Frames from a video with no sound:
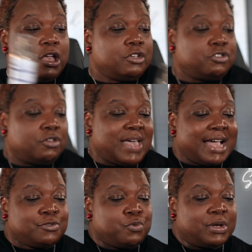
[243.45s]
So
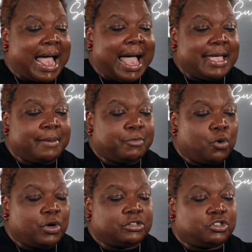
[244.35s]
that's what I am
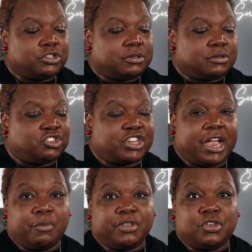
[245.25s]
going to
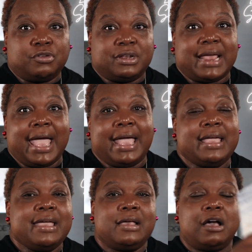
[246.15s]
share with you today
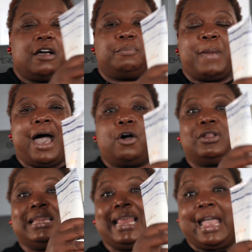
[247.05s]
about
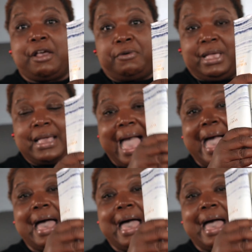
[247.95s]
layering.